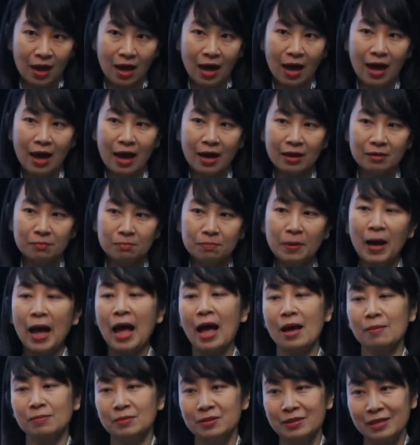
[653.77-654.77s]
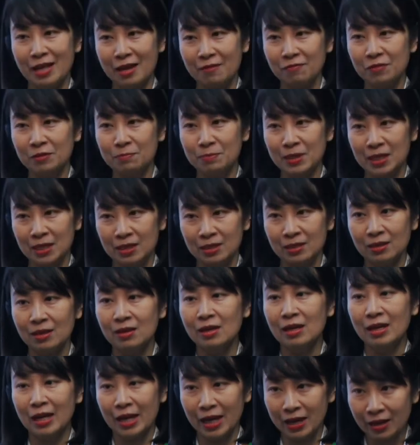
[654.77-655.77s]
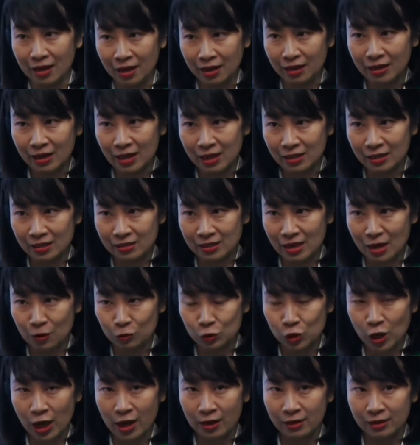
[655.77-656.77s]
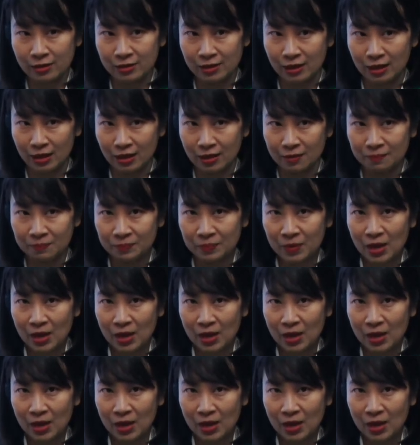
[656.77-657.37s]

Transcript: and perhaps never been laying in the South China Sea.